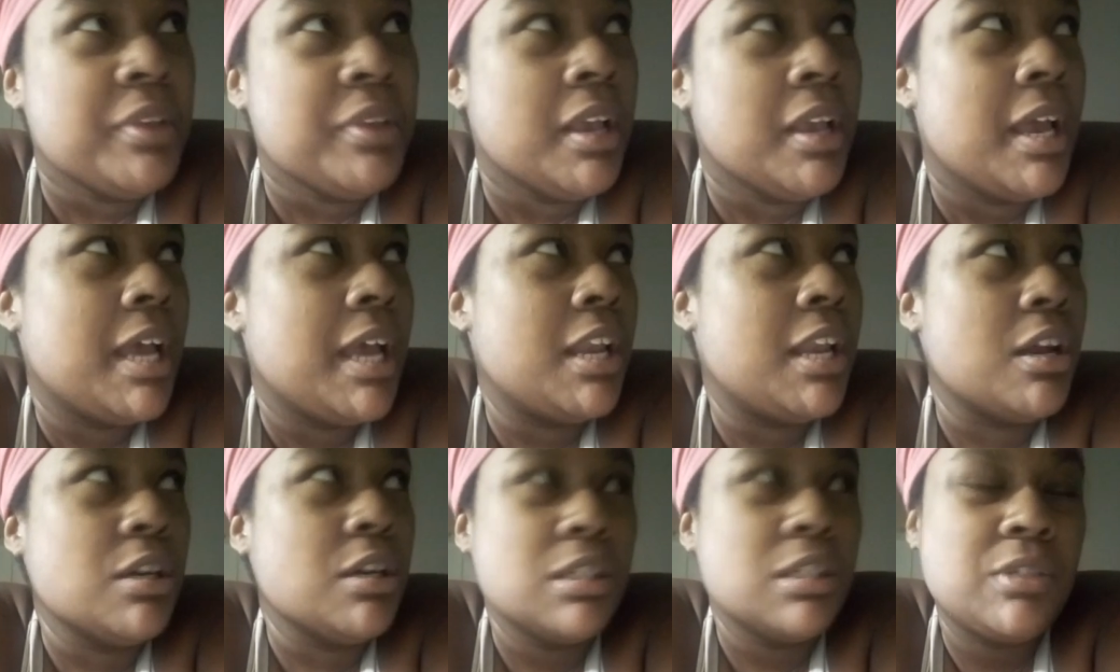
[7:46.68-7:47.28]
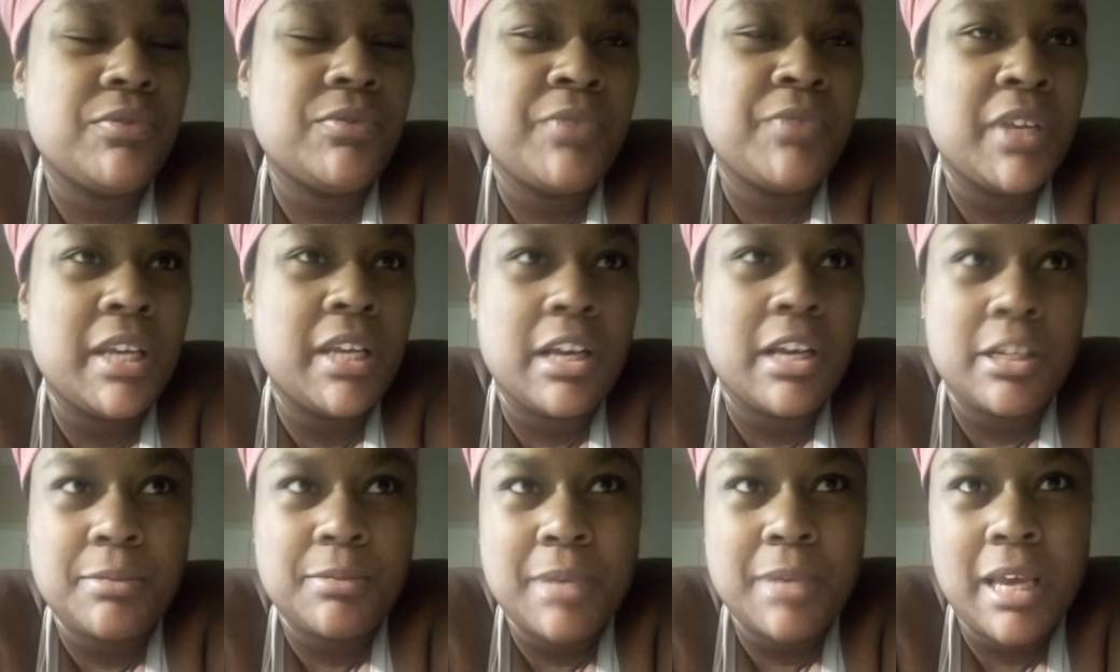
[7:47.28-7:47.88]
And those
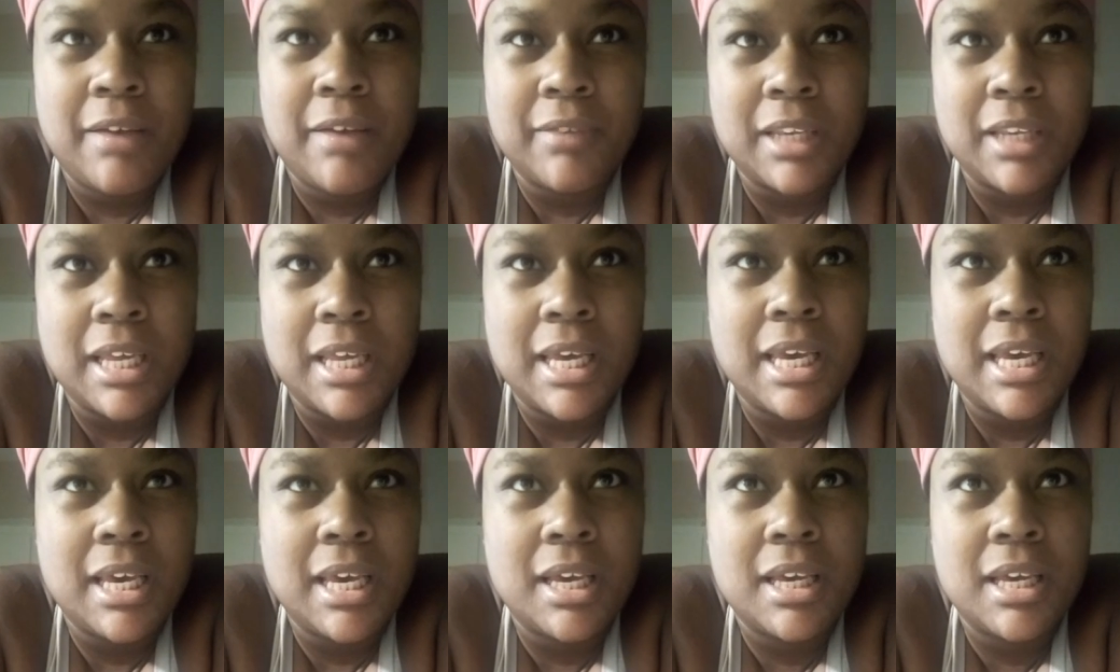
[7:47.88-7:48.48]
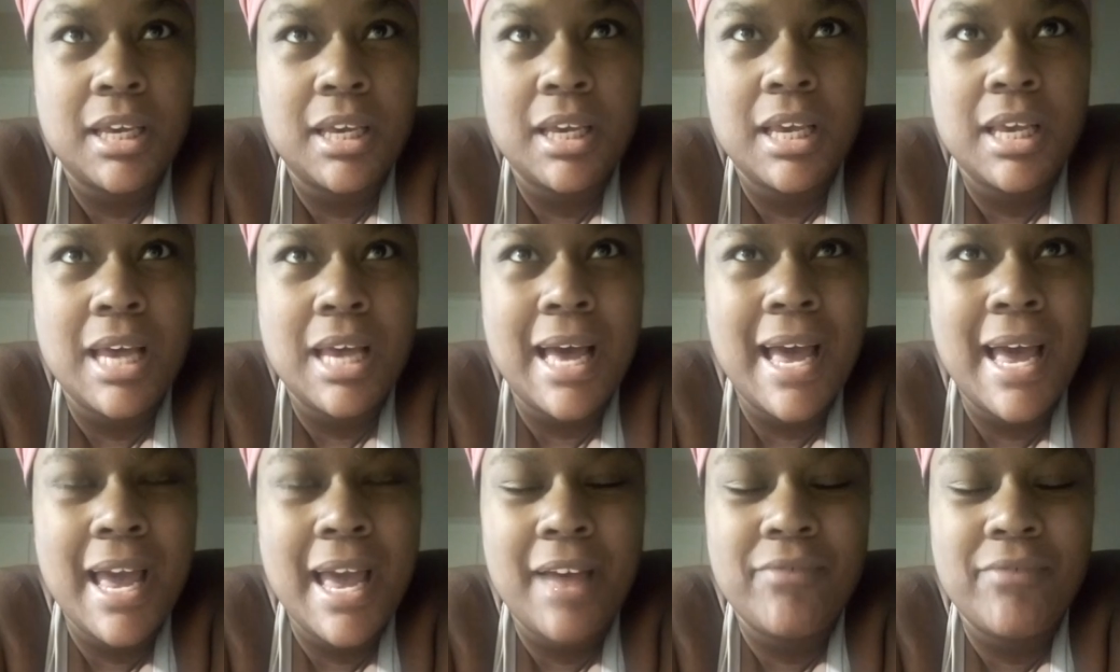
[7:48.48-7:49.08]
videos be having like, I
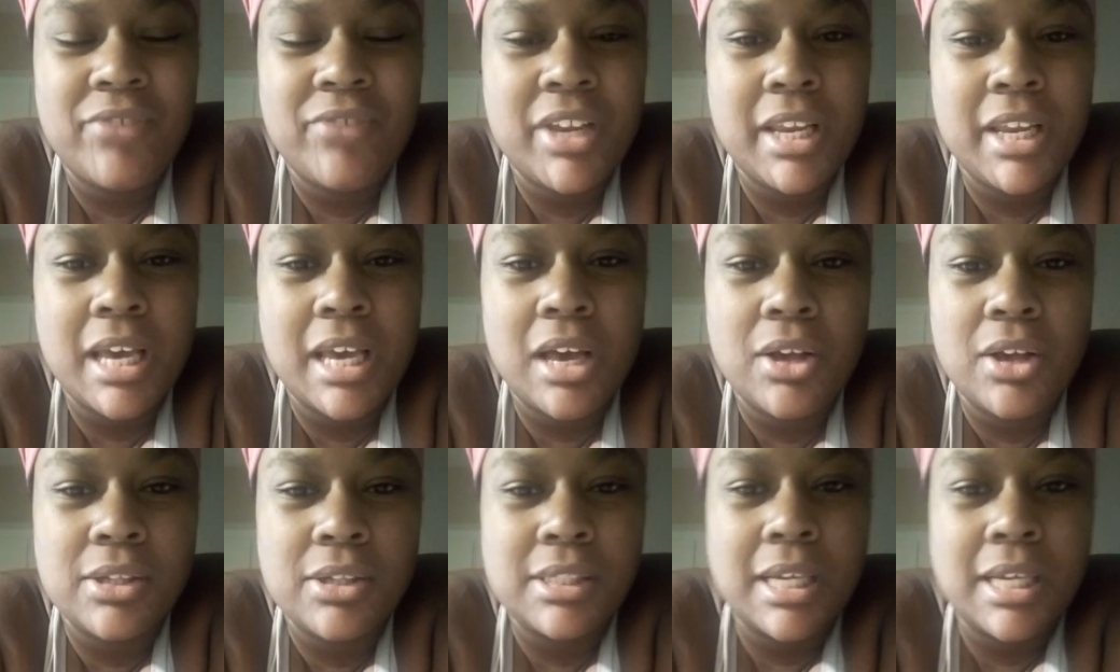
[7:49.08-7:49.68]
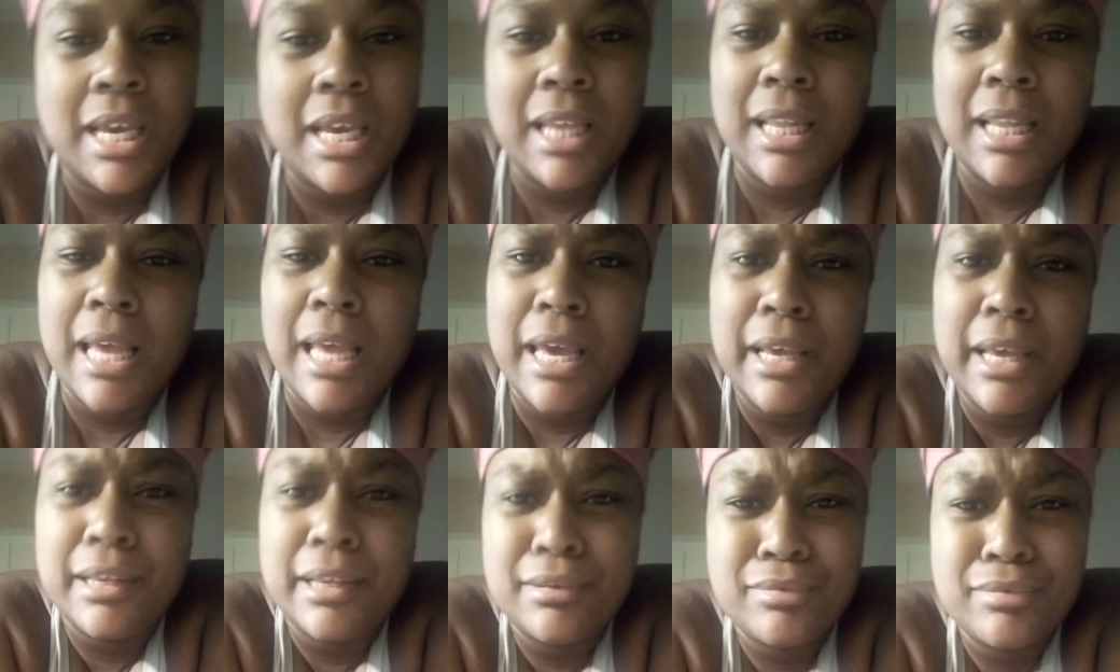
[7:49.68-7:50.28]
have videos that got like
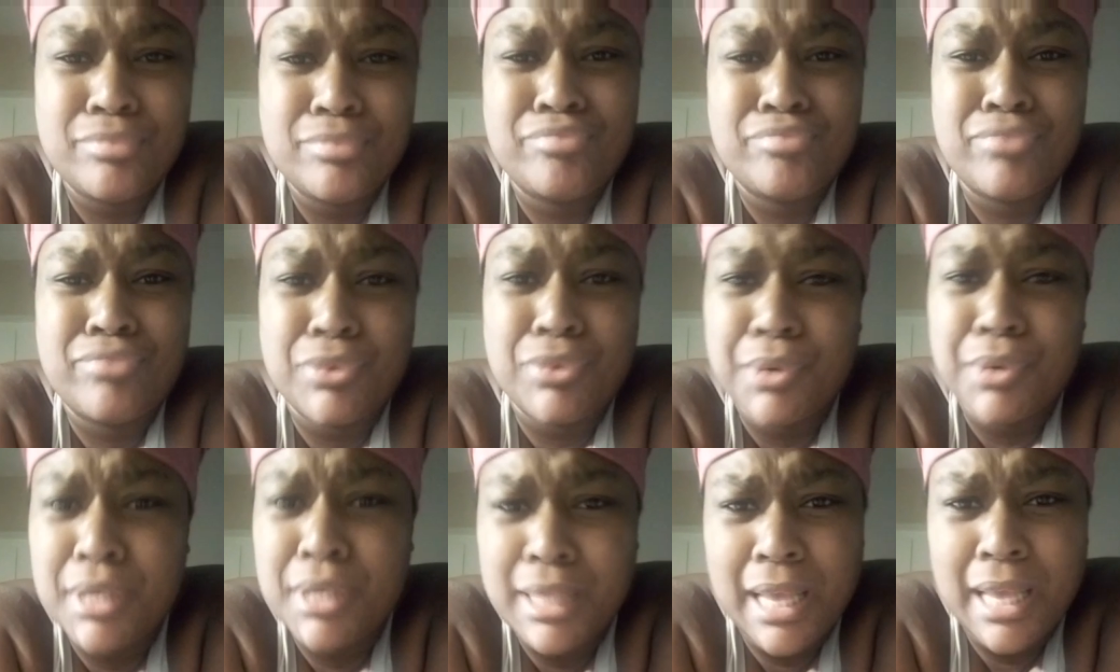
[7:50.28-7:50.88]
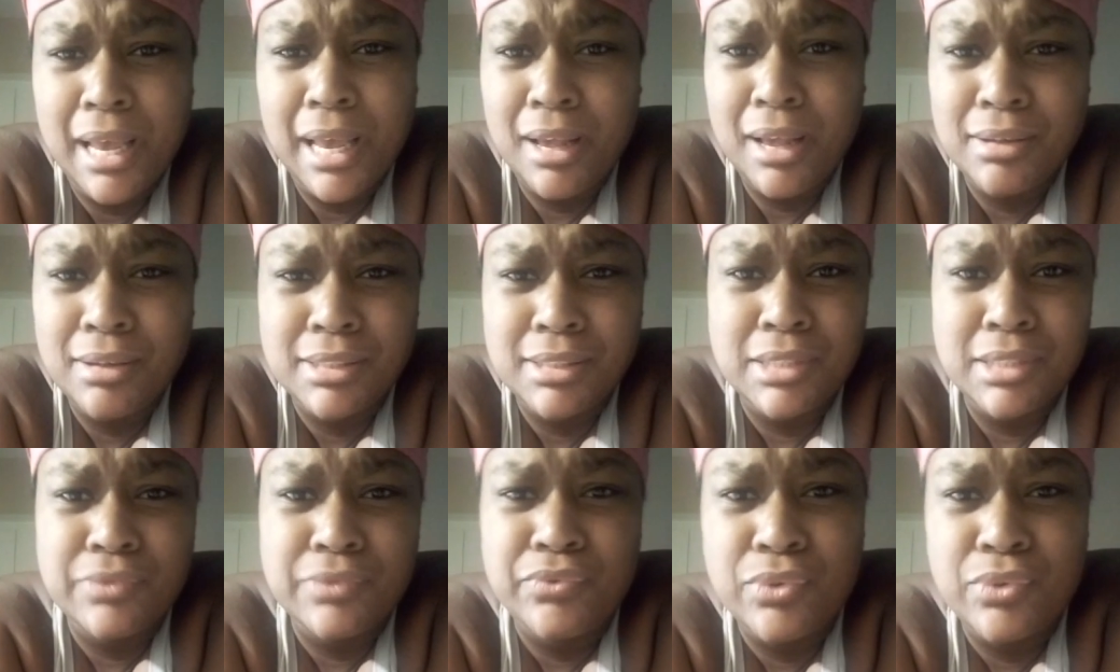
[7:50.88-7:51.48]

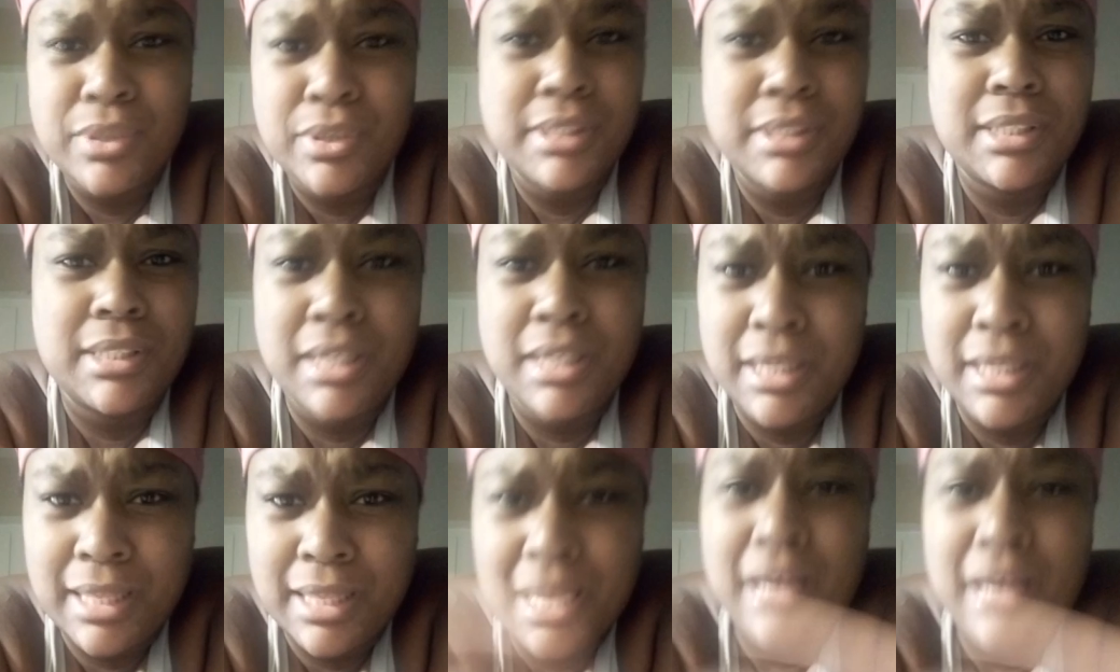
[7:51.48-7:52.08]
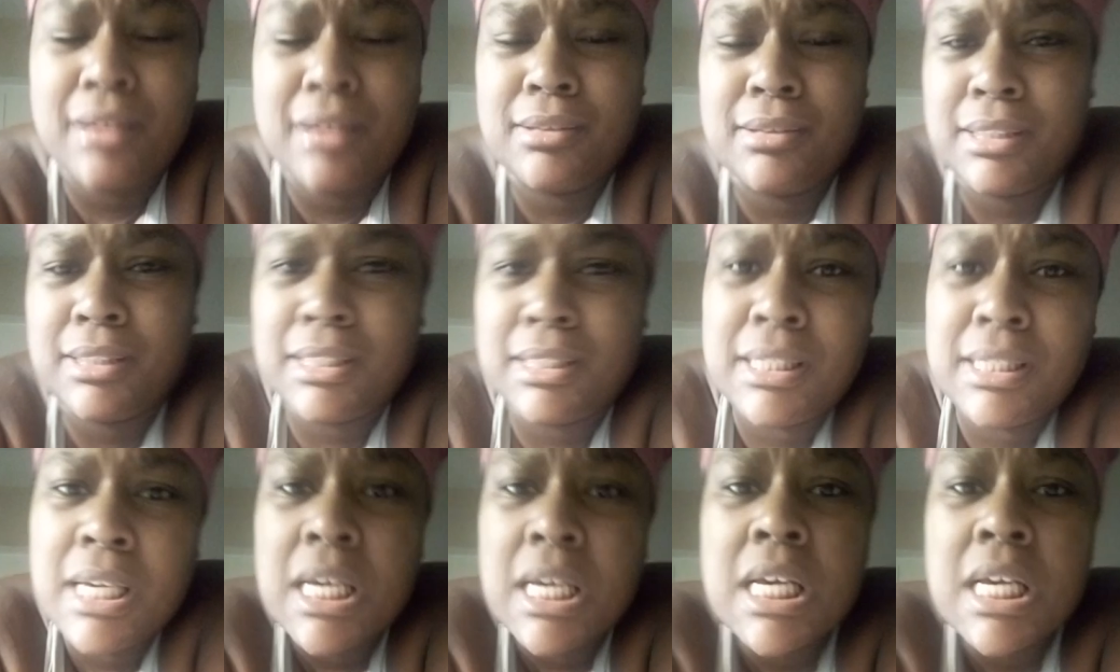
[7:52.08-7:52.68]
3,000,
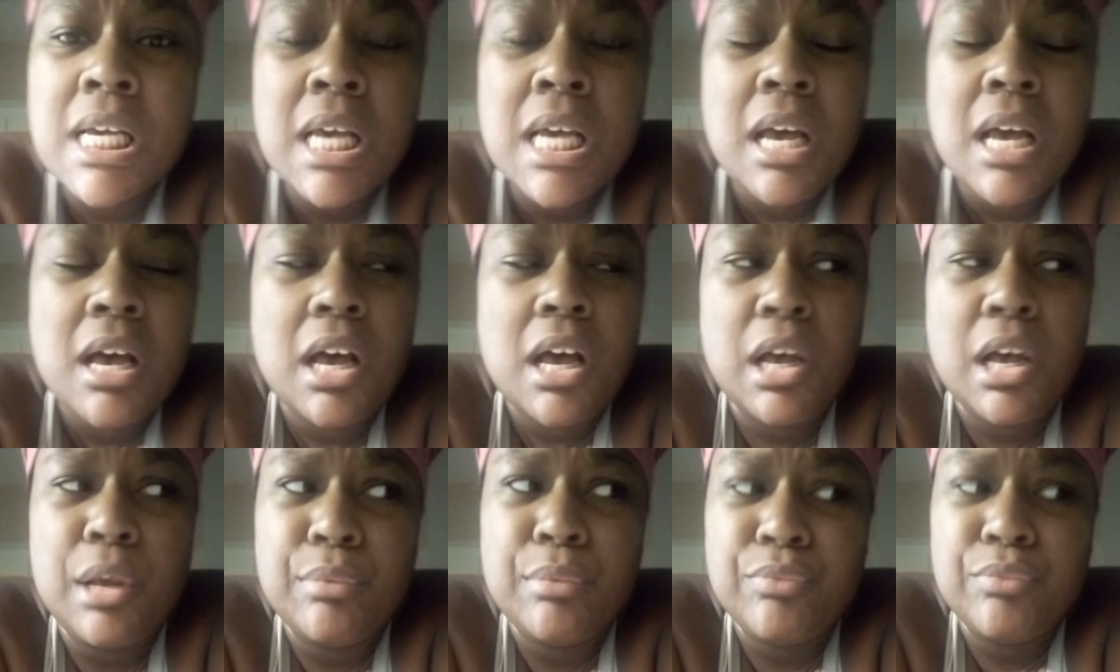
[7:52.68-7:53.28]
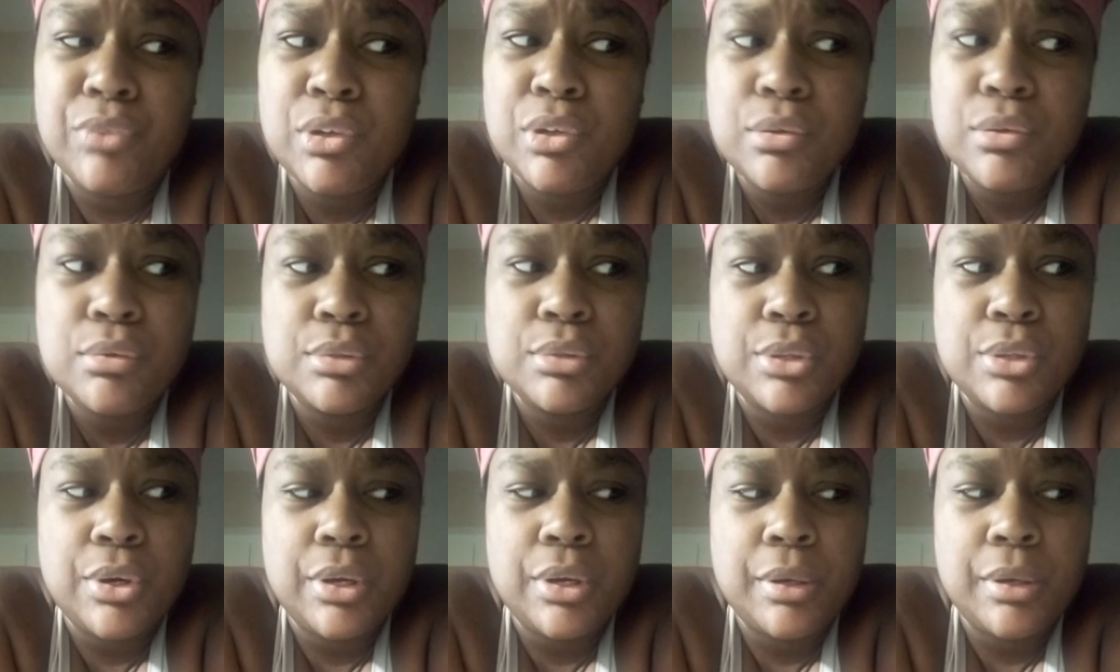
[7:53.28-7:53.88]
14,000 views
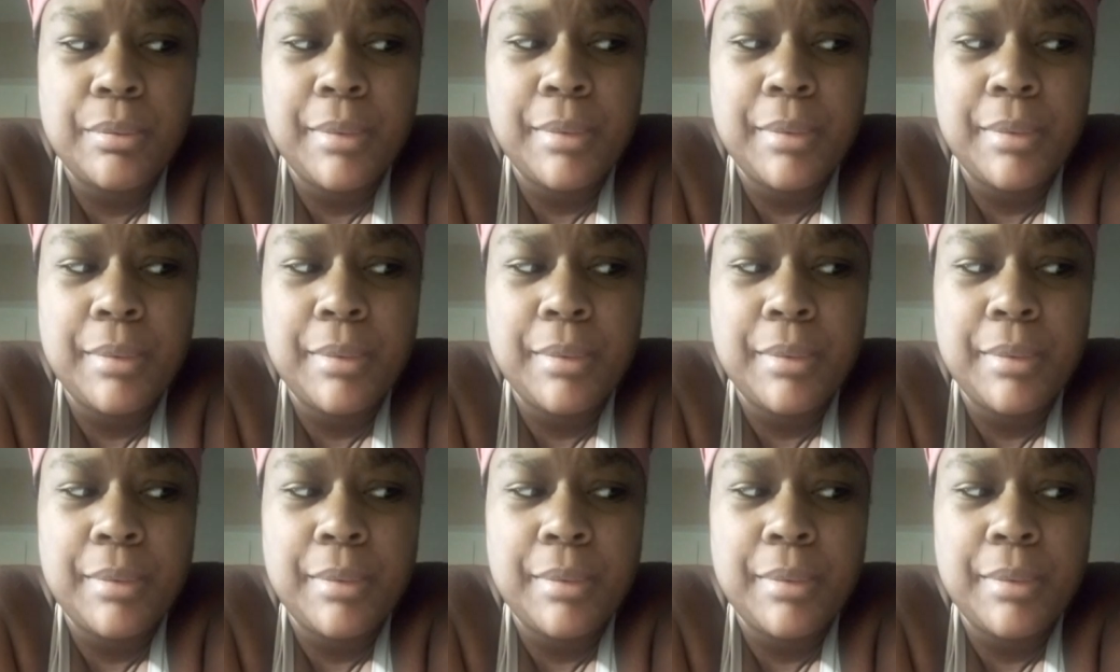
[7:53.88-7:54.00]
on them.